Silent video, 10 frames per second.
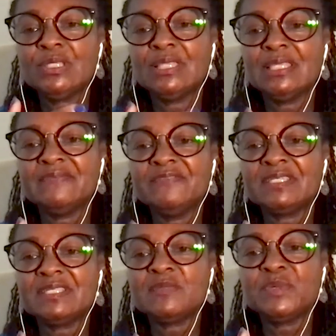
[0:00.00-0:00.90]
lived
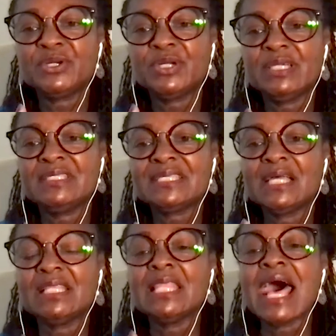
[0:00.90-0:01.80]
experience
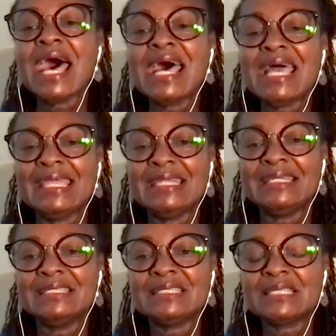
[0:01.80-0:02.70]

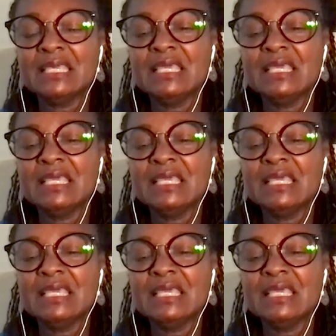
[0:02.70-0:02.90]
aligns,